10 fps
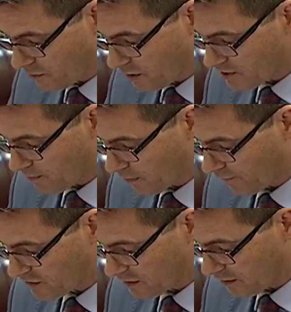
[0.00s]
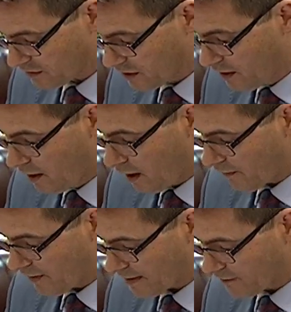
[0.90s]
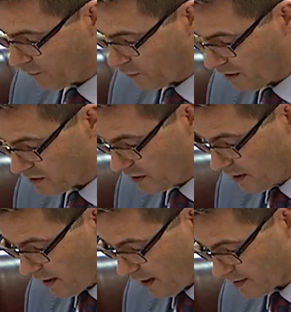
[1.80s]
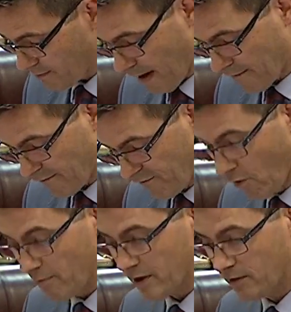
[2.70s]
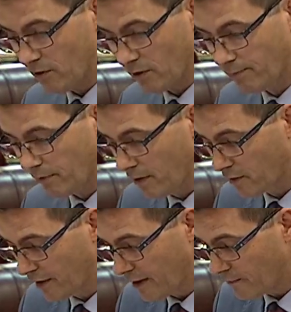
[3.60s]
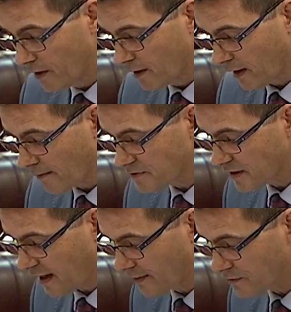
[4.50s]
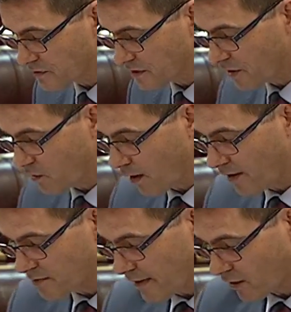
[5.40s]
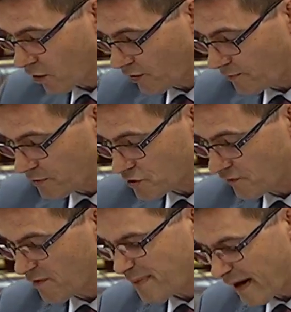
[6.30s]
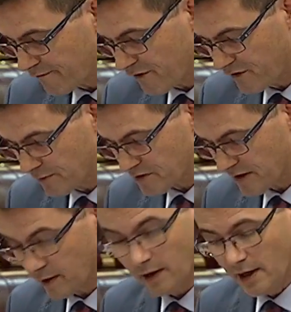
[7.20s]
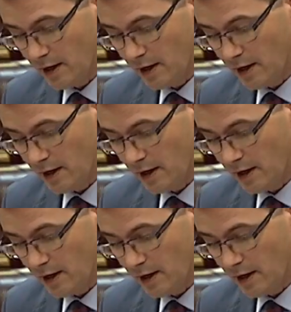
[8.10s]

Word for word: community sporting facilities over the next four years as part of a $4 million program. Clubs and councils are required to make a contribution of about 50%